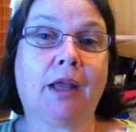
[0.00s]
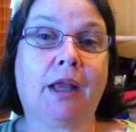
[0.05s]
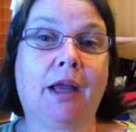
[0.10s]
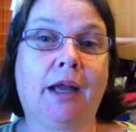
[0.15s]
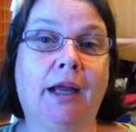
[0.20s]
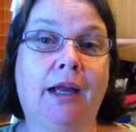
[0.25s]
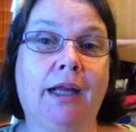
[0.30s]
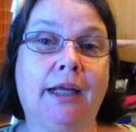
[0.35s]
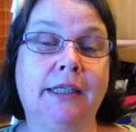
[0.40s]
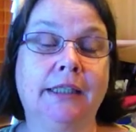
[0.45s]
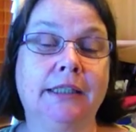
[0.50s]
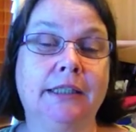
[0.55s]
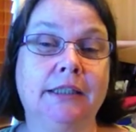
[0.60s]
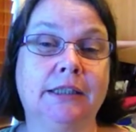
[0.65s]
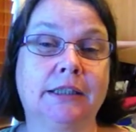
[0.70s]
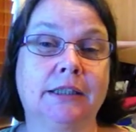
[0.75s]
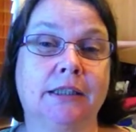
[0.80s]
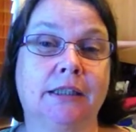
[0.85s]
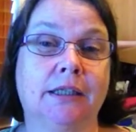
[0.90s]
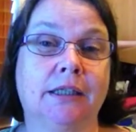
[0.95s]

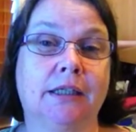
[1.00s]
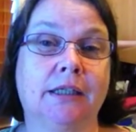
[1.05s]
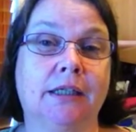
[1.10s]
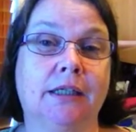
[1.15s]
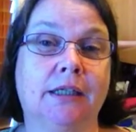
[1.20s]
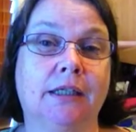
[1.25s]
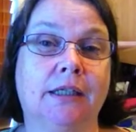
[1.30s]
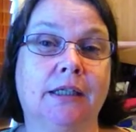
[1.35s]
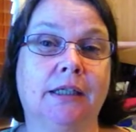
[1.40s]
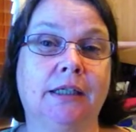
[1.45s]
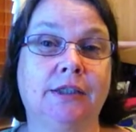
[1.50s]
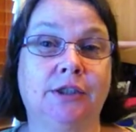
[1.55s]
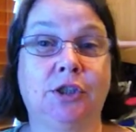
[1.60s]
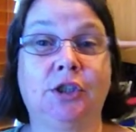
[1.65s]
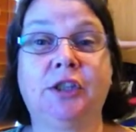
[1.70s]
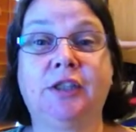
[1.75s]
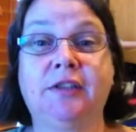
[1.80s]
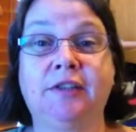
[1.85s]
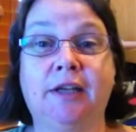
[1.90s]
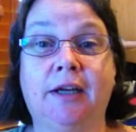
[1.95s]
and it
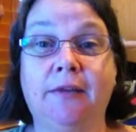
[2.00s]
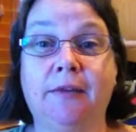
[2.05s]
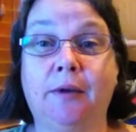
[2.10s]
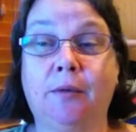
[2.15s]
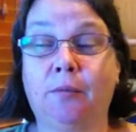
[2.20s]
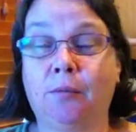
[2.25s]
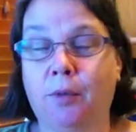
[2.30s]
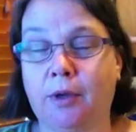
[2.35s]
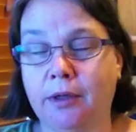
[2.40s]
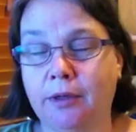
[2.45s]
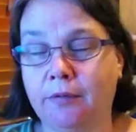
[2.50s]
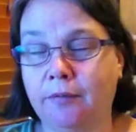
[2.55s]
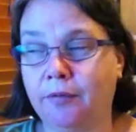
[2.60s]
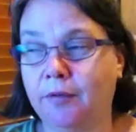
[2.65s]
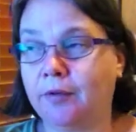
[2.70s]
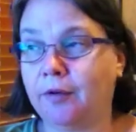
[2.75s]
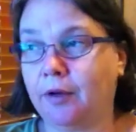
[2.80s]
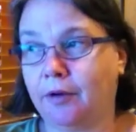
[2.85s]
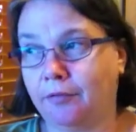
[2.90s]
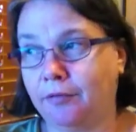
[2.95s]
turns out that
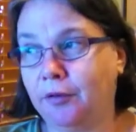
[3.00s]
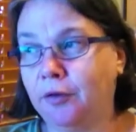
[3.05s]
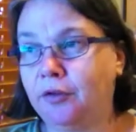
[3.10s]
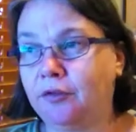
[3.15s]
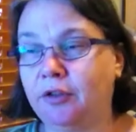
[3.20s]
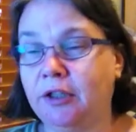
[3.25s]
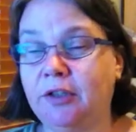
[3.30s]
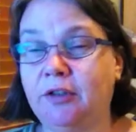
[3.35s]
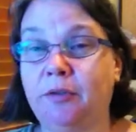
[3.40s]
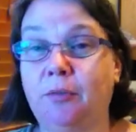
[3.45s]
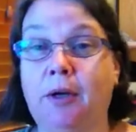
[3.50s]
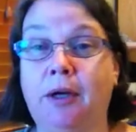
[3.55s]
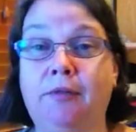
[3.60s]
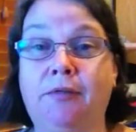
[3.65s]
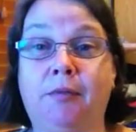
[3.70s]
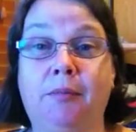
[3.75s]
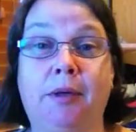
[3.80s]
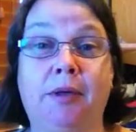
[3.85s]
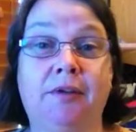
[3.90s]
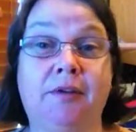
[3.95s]
a few streets away
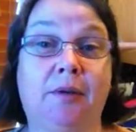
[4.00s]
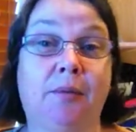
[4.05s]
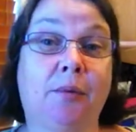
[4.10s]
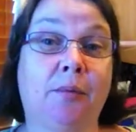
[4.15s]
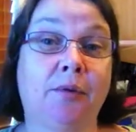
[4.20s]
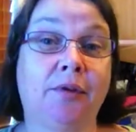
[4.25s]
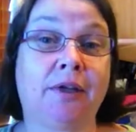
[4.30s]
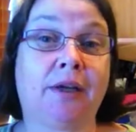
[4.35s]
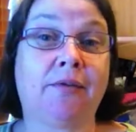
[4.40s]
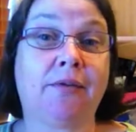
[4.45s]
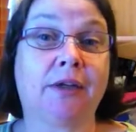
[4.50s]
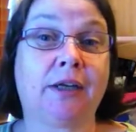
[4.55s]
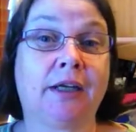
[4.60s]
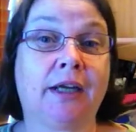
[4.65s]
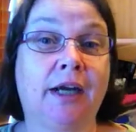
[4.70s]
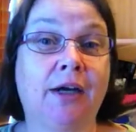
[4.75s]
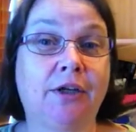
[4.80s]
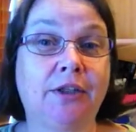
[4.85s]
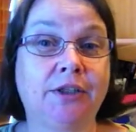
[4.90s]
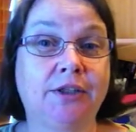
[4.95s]
from us, someone was having a
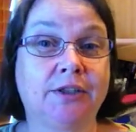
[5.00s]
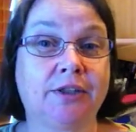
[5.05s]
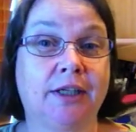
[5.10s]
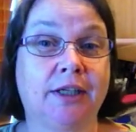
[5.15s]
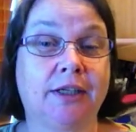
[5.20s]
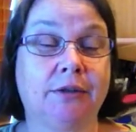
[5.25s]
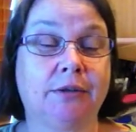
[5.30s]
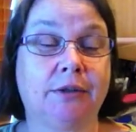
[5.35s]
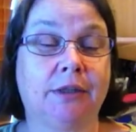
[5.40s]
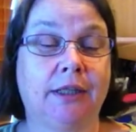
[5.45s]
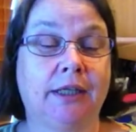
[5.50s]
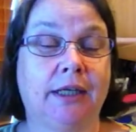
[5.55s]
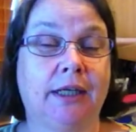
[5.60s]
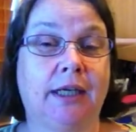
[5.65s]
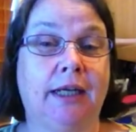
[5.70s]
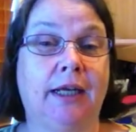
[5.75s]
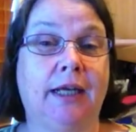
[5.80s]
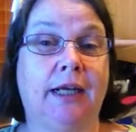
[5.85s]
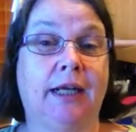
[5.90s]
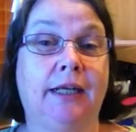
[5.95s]
garage sale,
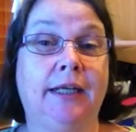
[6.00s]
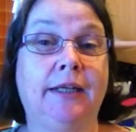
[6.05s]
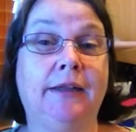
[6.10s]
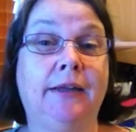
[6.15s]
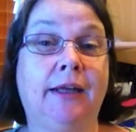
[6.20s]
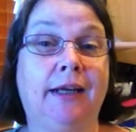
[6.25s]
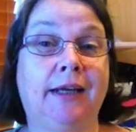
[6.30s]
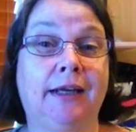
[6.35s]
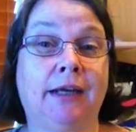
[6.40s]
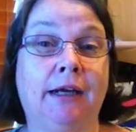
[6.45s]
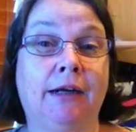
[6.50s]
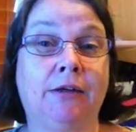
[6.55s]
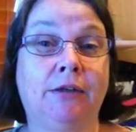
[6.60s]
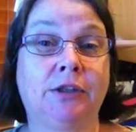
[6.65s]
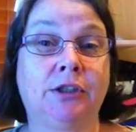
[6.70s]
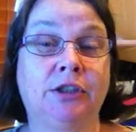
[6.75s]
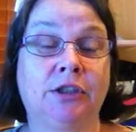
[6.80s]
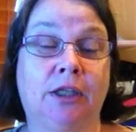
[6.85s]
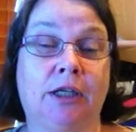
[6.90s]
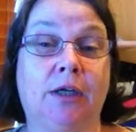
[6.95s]
and in that
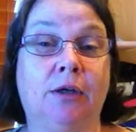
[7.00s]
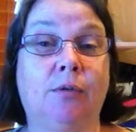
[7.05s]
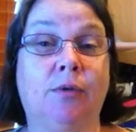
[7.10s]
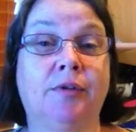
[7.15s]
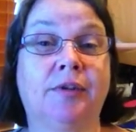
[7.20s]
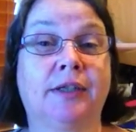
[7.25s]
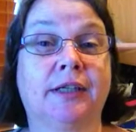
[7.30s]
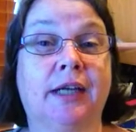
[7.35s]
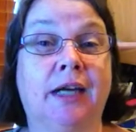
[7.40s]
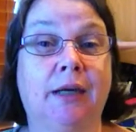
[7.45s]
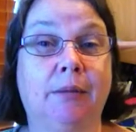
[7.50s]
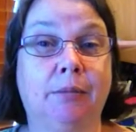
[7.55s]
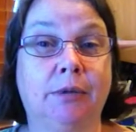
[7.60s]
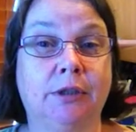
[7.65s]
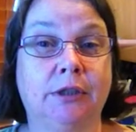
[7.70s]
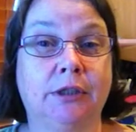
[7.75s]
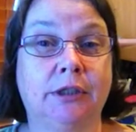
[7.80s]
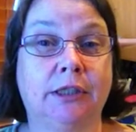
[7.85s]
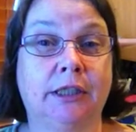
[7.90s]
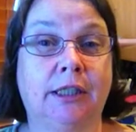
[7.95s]
garage sale was a
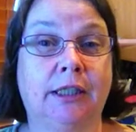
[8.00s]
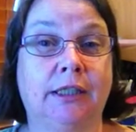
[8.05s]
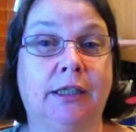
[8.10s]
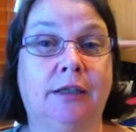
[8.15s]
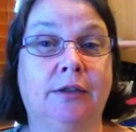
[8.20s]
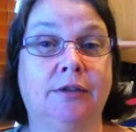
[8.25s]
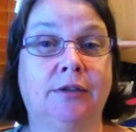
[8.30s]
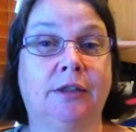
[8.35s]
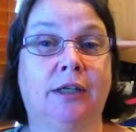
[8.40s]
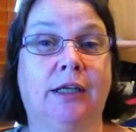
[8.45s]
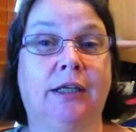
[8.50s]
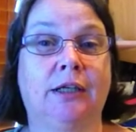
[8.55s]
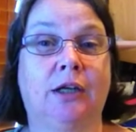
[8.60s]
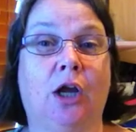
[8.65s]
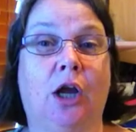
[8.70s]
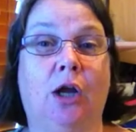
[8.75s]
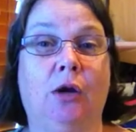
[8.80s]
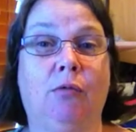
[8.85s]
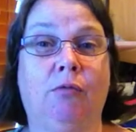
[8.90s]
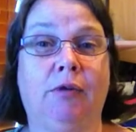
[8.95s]
cupboard, and I was like,
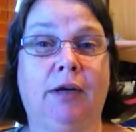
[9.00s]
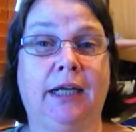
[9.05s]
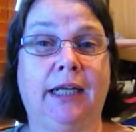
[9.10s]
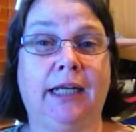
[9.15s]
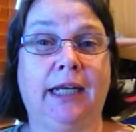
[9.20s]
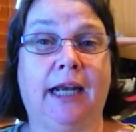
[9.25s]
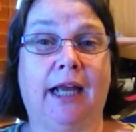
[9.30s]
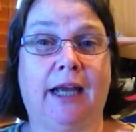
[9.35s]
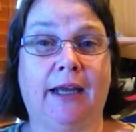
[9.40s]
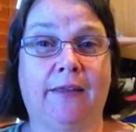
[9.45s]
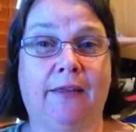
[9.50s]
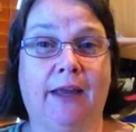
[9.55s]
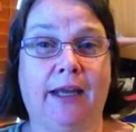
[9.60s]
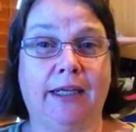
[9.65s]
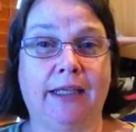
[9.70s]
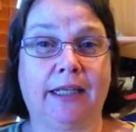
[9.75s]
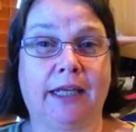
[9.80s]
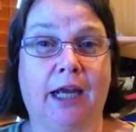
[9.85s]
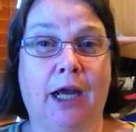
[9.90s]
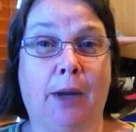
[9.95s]
I really like that
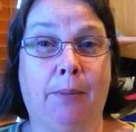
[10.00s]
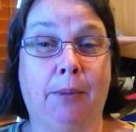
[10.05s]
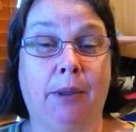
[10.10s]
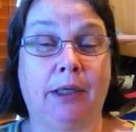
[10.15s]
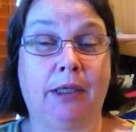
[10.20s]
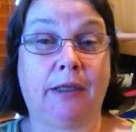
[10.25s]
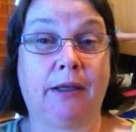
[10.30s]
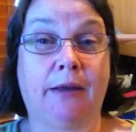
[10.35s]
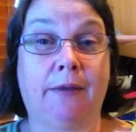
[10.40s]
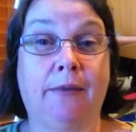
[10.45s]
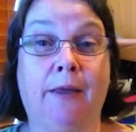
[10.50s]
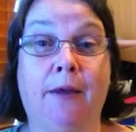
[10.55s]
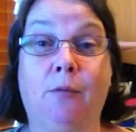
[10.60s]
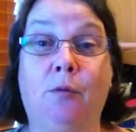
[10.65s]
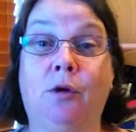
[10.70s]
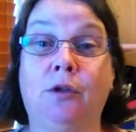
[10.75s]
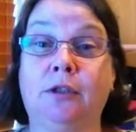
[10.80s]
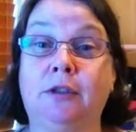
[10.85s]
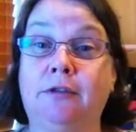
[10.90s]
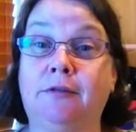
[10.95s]
cupboard. They
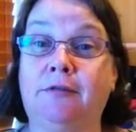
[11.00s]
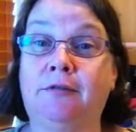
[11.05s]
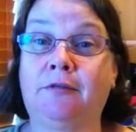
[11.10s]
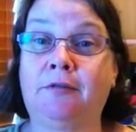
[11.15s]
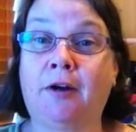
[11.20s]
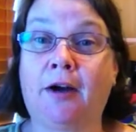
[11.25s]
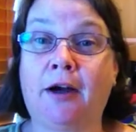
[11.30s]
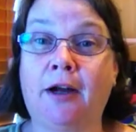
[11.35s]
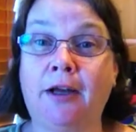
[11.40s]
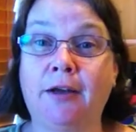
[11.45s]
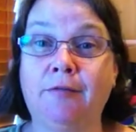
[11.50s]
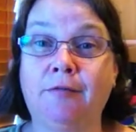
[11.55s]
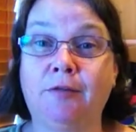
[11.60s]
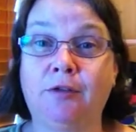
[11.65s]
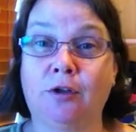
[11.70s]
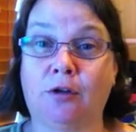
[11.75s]
wanted $5.